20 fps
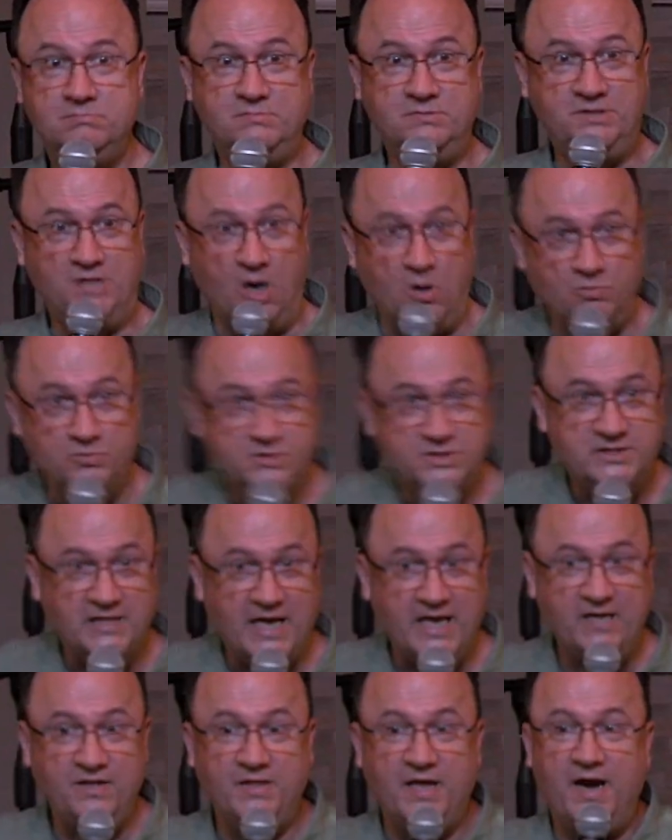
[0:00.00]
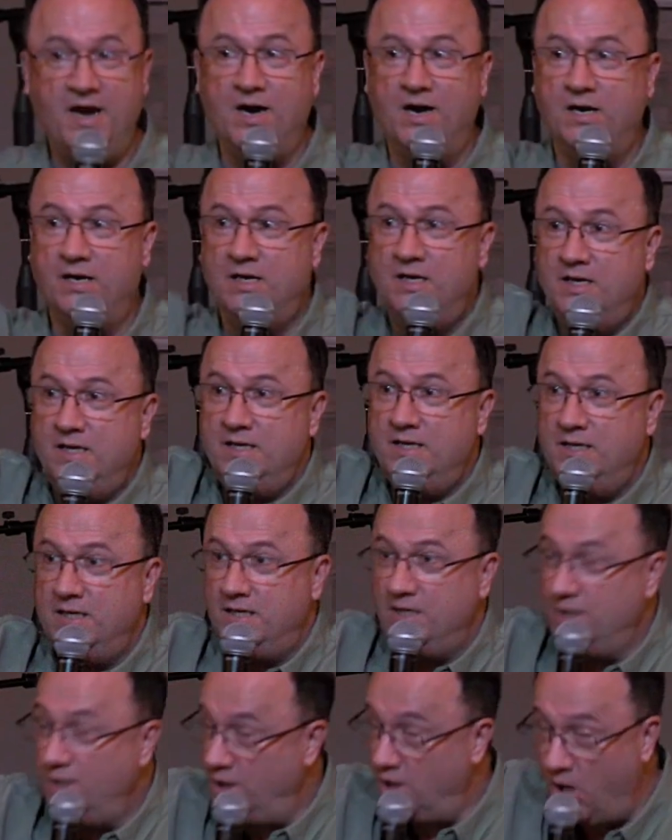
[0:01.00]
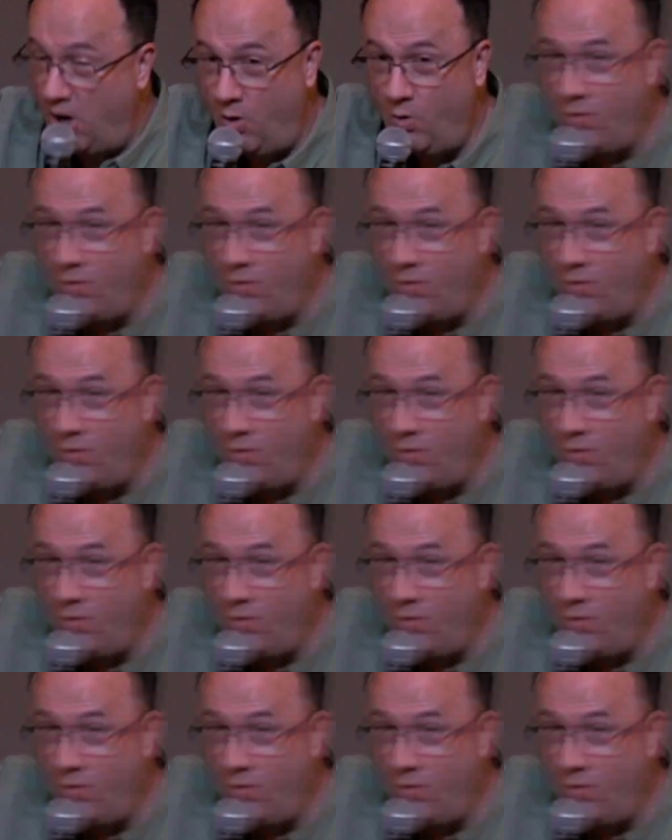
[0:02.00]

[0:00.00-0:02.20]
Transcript: don't stay there, go